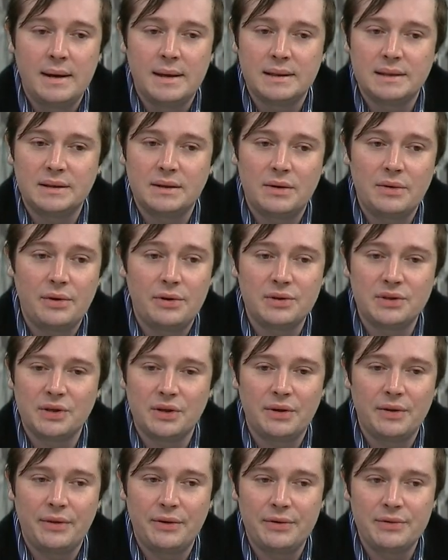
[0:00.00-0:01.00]
So those
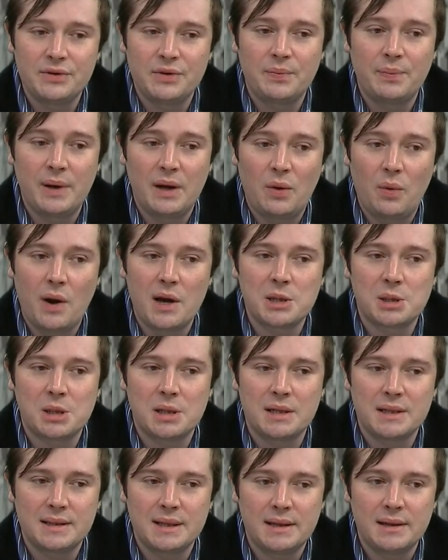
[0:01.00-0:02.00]
are big
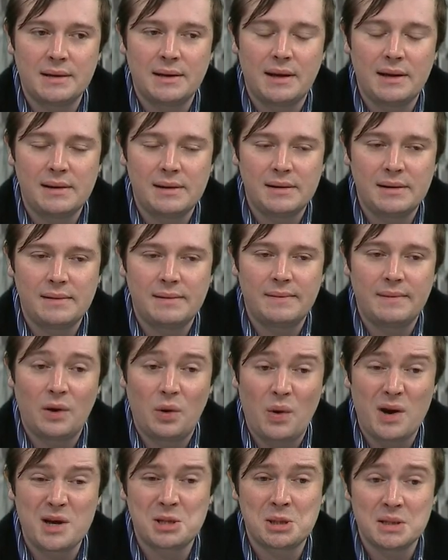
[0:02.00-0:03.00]
questions, and the
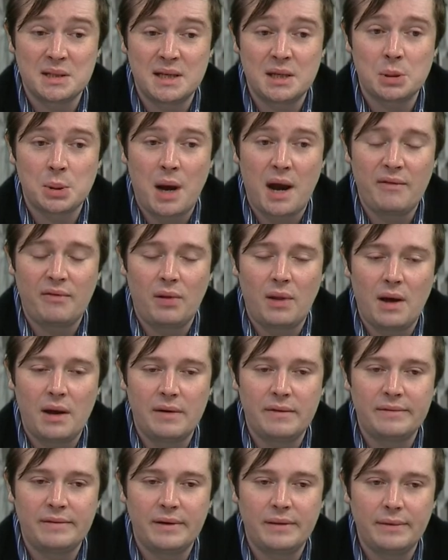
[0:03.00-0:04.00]
questions that drive a lot
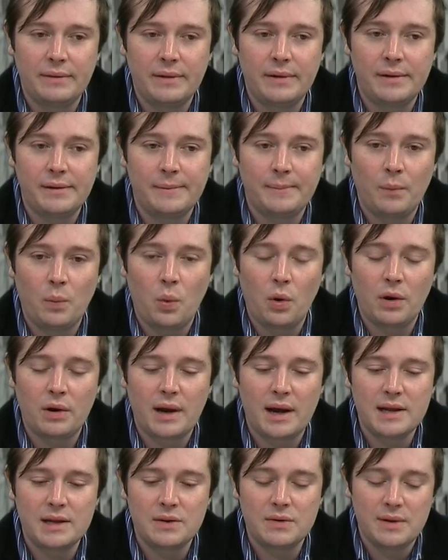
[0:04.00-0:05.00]
of the work
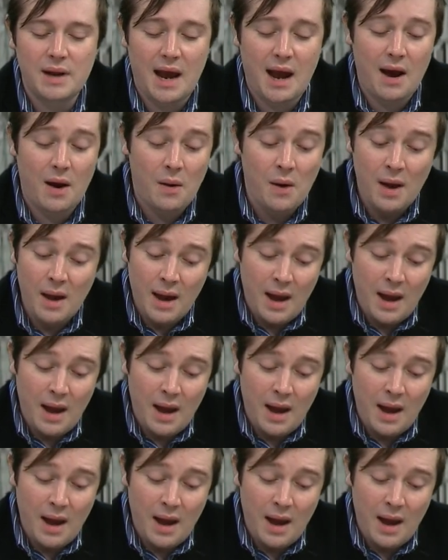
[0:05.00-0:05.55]
I do now.